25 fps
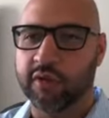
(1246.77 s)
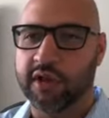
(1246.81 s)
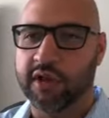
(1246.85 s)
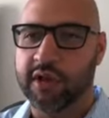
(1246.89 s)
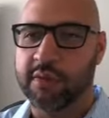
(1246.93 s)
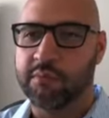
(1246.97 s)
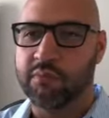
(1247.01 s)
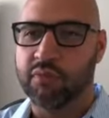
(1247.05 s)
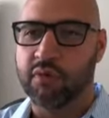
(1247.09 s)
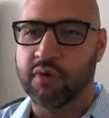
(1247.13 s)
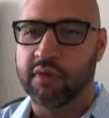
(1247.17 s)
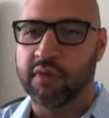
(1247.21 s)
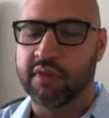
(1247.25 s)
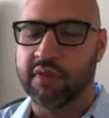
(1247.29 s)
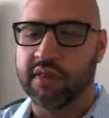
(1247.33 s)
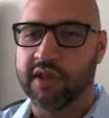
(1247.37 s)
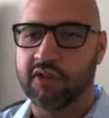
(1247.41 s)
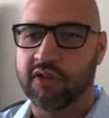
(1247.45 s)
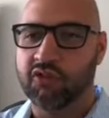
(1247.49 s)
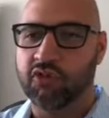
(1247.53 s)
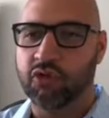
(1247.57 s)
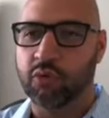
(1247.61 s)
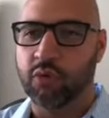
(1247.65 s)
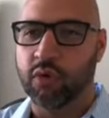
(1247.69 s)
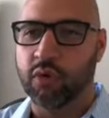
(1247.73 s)
So really
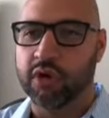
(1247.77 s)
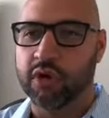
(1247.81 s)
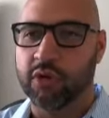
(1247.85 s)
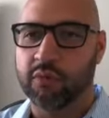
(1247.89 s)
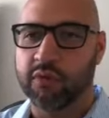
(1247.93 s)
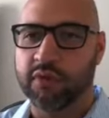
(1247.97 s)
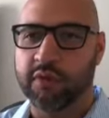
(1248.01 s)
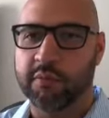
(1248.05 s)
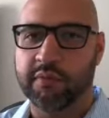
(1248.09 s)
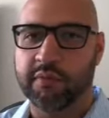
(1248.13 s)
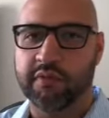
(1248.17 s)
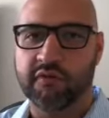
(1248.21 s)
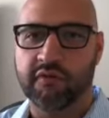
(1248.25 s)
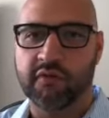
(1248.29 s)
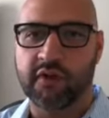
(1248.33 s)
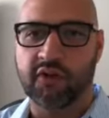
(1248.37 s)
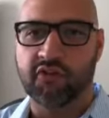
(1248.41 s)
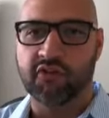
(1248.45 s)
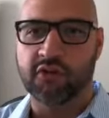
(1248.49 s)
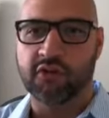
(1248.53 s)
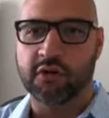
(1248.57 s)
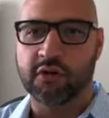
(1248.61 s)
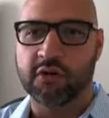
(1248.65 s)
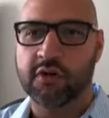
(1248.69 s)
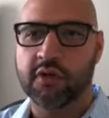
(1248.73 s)
important that you're working with a
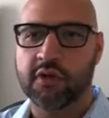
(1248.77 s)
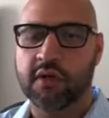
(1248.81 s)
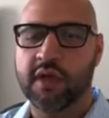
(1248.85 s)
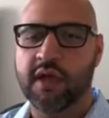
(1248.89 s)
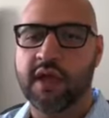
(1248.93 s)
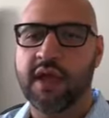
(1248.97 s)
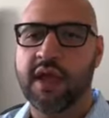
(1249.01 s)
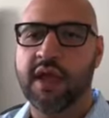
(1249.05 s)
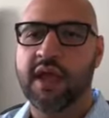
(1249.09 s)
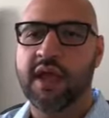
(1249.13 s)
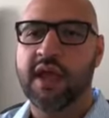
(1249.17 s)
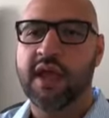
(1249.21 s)
professional.